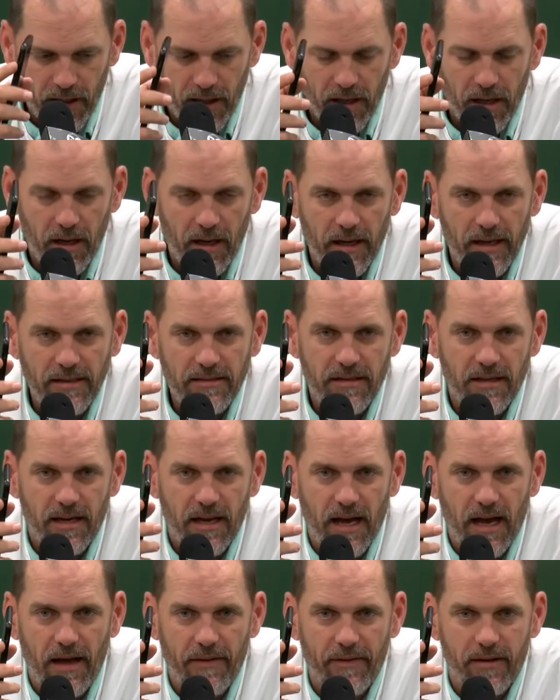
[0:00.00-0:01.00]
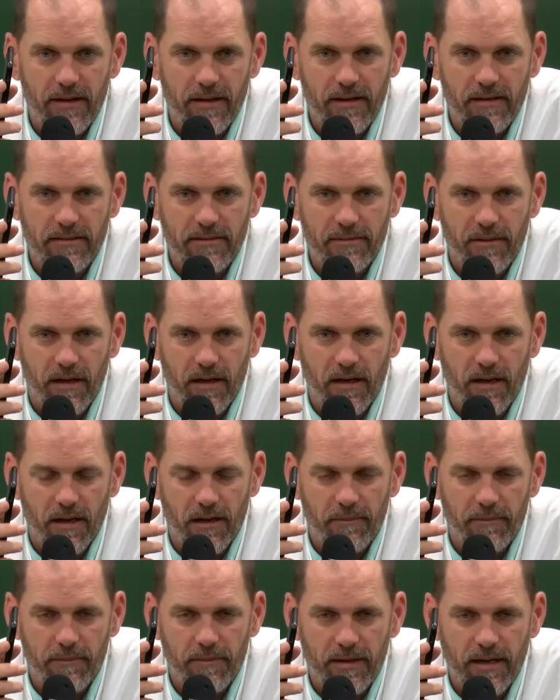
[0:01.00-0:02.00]
Uh, he's a guy that has
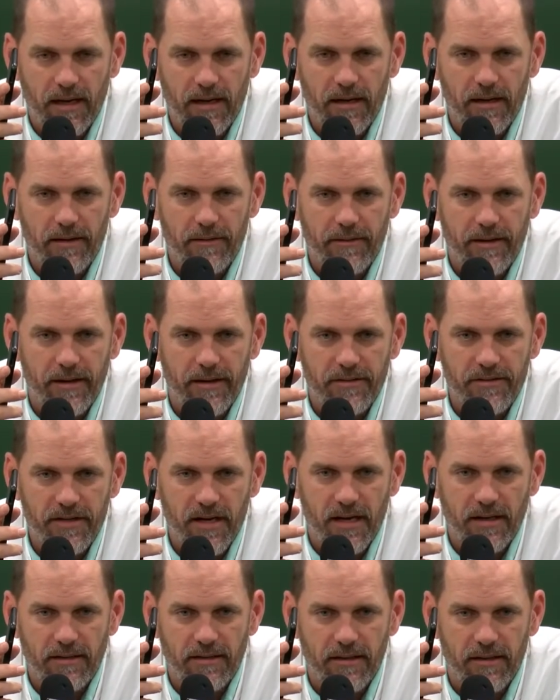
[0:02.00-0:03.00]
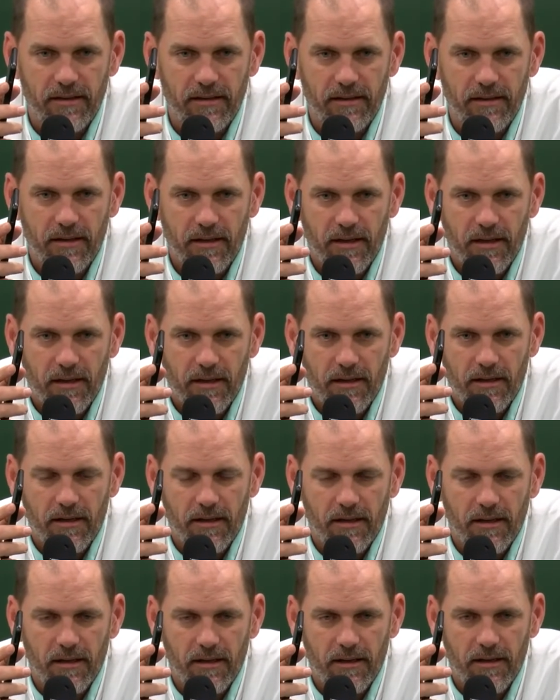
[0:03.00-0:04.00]
uh, kind of injected
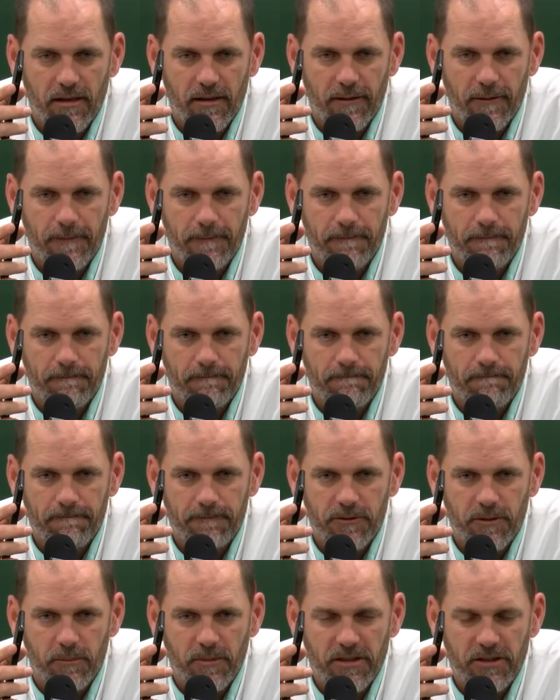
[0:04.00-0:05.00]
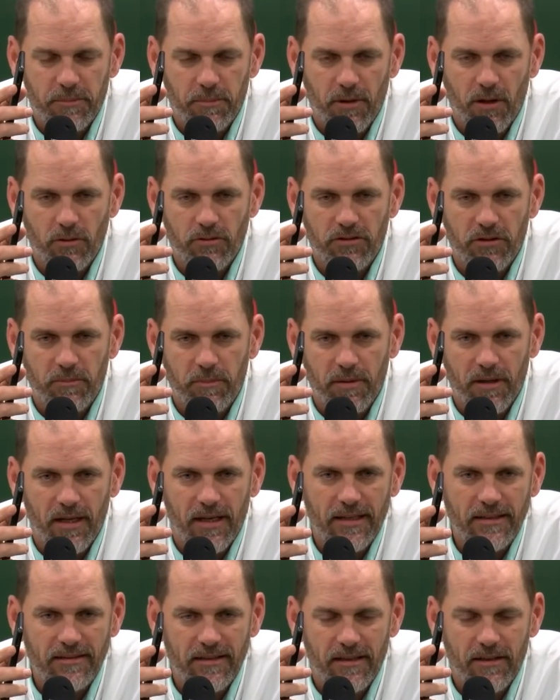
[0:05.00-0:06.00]
uh, some explosive
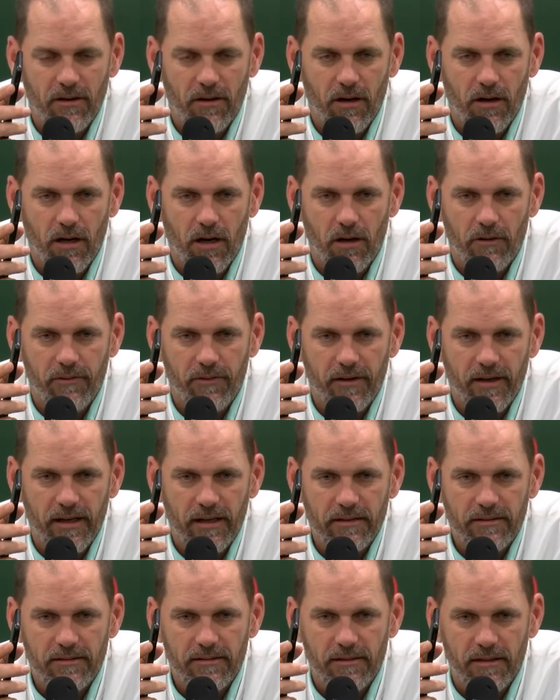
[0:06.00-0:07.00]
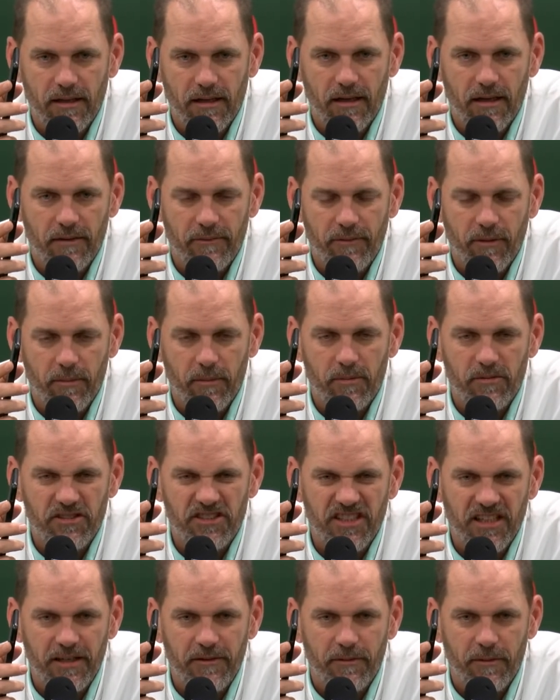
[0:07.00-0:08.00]
plays into our offense uh, from the
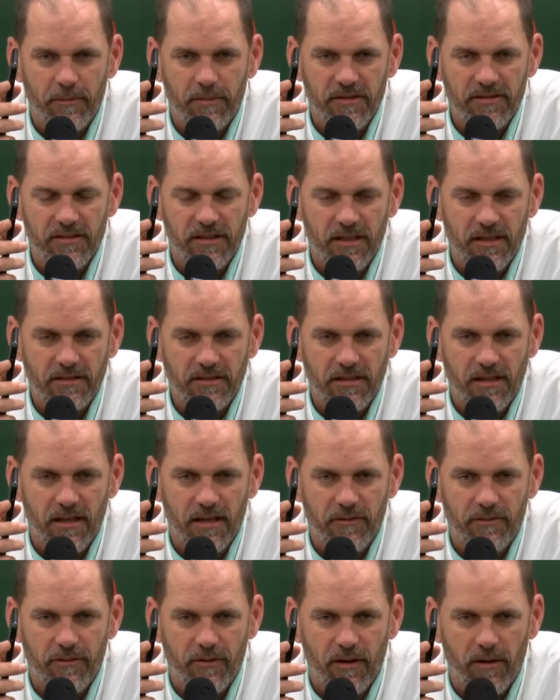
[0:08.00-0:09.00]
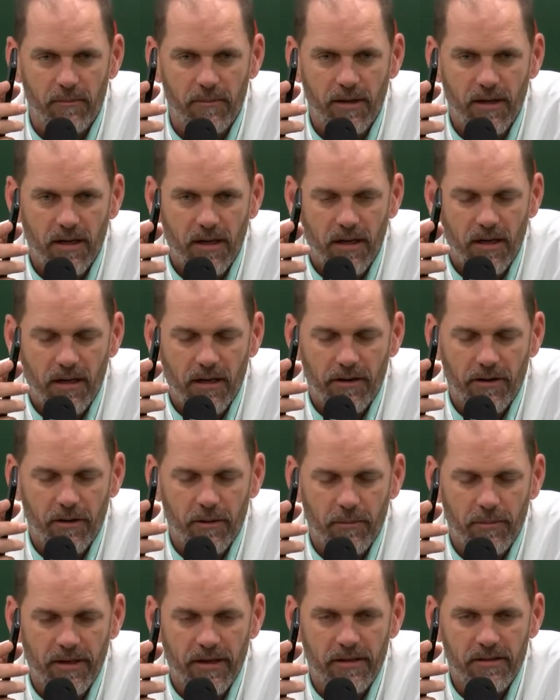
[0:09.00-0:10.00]
receiver position, from you
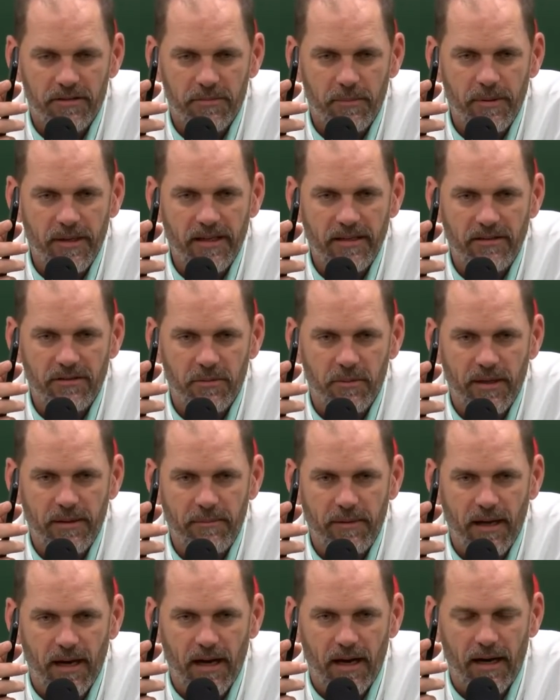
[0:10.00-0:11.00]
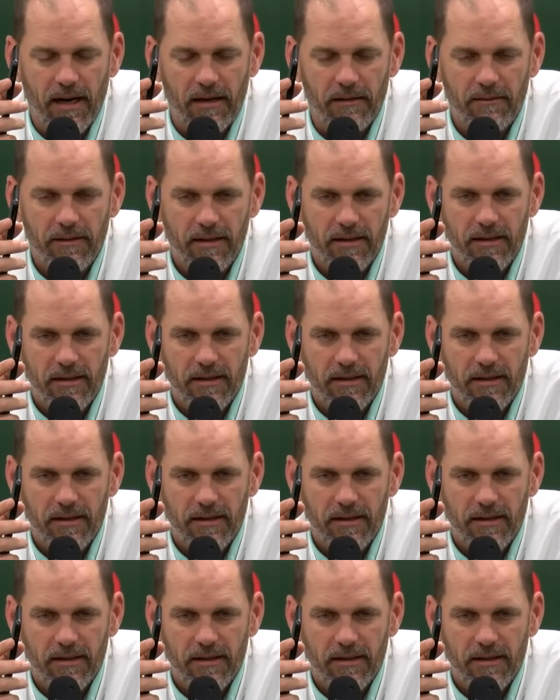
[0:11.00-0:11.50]
know being a speed sweep guy.